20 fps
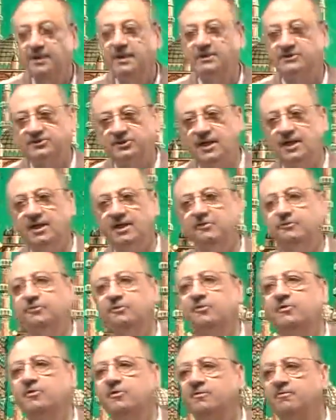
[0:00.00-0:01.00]
Inshallah, if
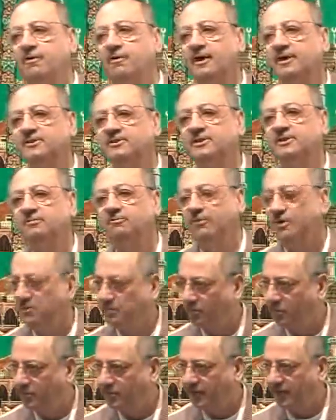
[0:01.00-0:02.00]
you'll revise it one
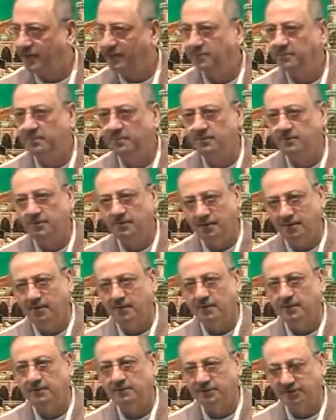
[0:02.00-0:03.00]
more time
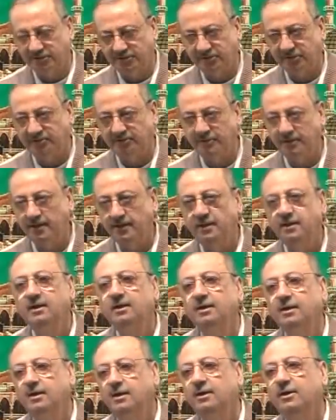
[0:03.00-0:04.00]
this evening,
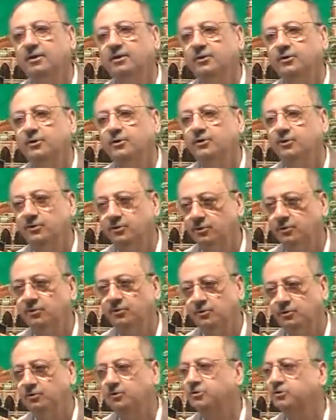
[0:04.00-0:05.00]

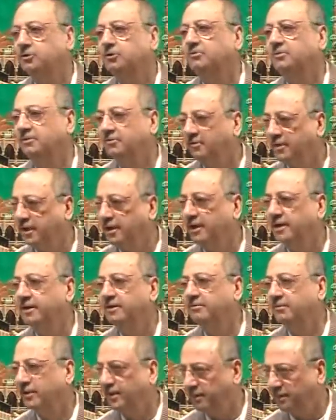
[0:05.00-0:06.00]
you should be very,
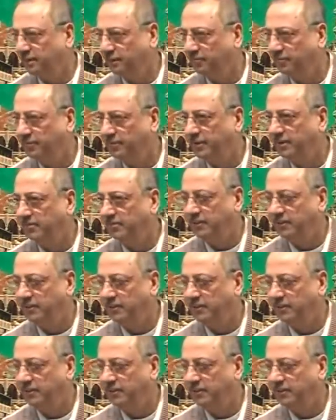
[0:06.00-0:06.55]
very comfortable,